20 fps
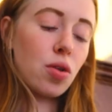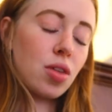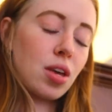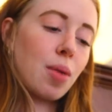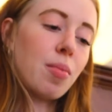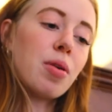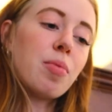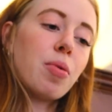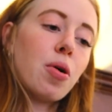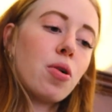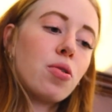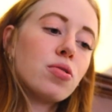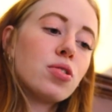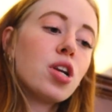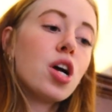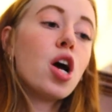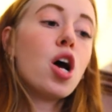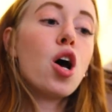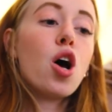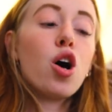I think I'm gonna
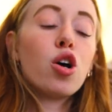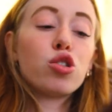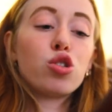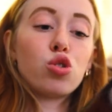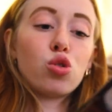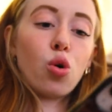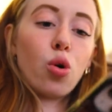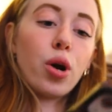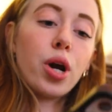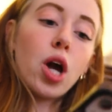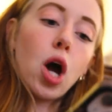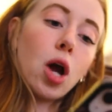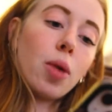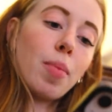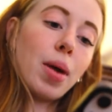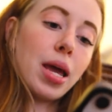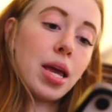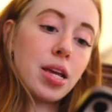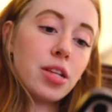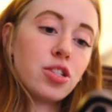post a story on
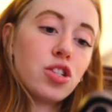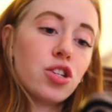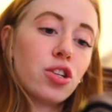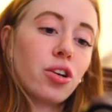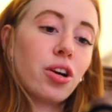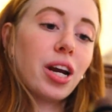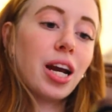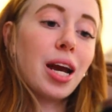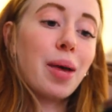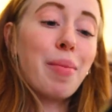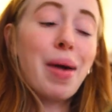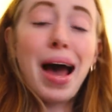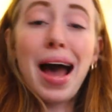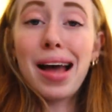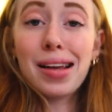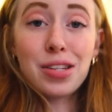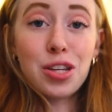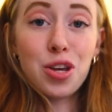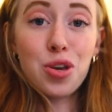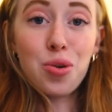my Instagram
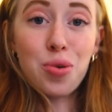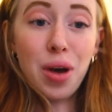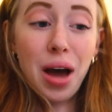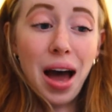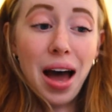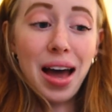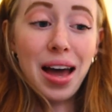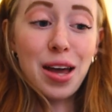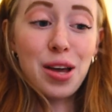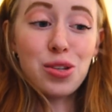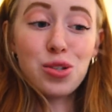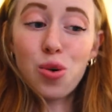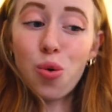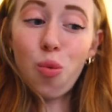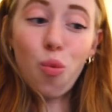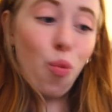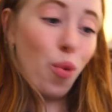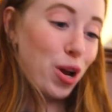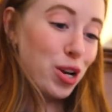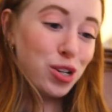asking you guys
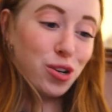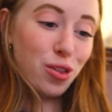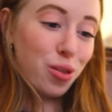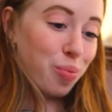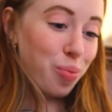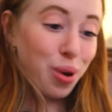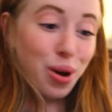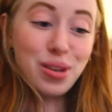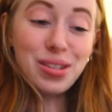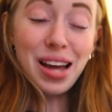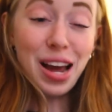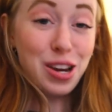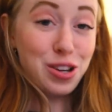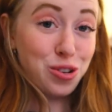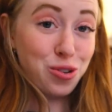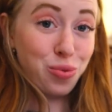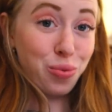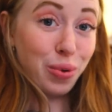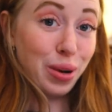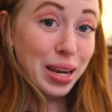which of the books I
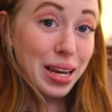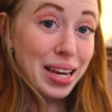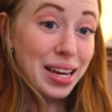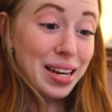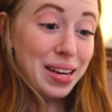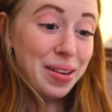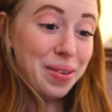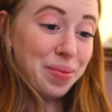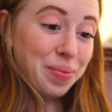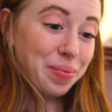should read.